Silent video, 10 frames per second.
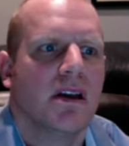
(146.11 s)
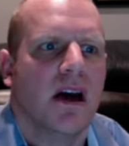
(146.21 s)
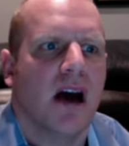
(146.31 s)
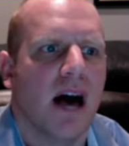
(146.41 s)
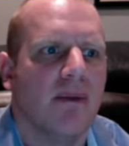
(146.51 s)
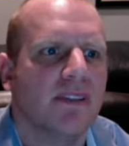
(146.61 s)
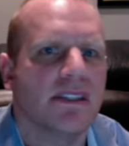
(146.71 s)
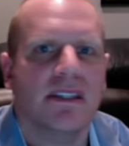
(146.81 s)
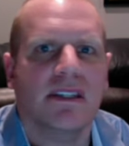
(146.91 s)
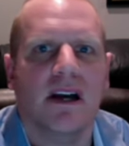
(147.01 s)

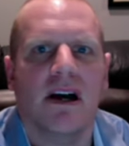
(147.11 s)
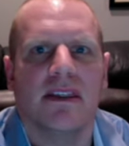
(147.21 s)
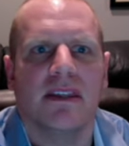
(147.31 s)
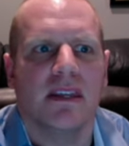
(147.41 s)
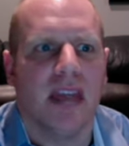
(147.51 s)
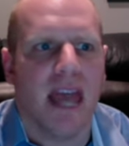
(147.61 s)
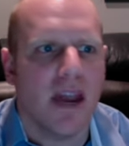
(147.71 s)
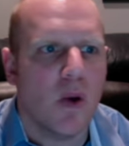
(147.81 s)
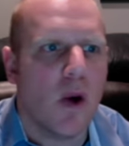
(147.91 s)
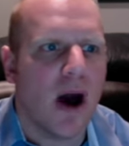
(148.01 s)
Obviously, on the
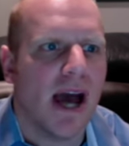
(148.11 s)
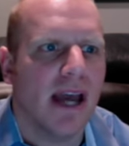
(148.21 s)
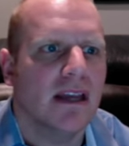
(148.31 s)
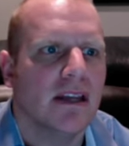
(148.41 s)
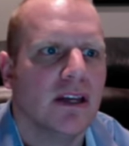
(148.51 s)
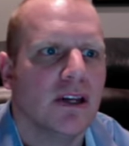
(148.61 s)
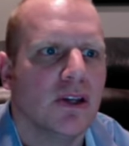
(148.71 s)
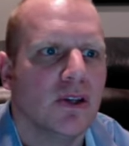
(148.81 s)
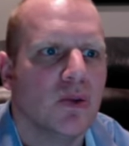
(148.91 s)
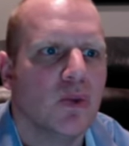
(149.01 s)
NOI,
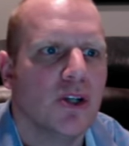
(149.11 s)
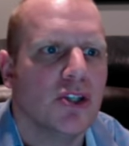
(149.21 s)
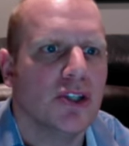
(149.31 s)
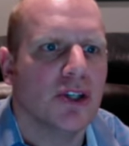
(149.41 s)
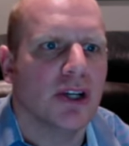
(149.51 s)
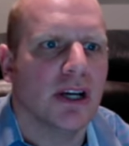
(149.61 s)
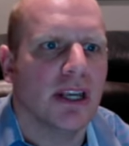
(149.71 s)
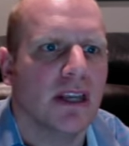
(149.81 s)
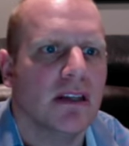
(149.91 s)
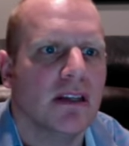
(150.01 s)
you want your
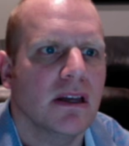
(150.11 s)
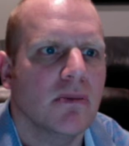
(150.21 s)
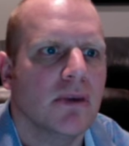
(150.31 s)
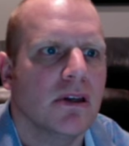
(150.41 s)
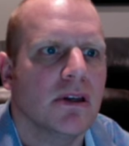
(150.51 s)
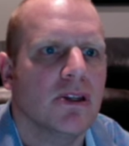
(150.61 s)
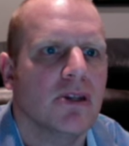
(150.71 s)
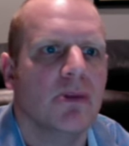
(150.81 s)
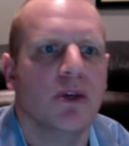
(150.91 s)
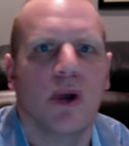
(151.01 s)
income to
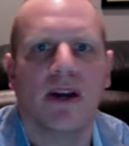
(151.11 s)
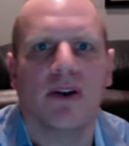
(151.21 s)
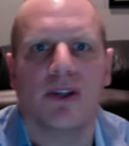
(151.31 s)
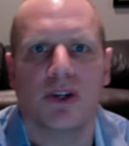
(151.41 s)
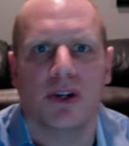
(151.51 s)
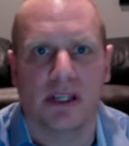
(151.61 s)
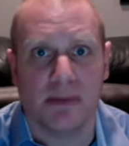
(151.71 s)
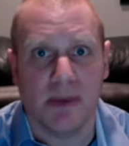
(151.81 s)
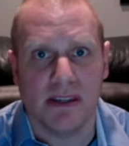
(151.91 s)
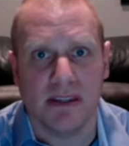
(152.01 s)
be greater than your
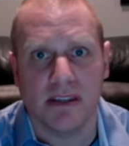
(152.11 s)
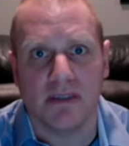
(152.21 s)
expenses.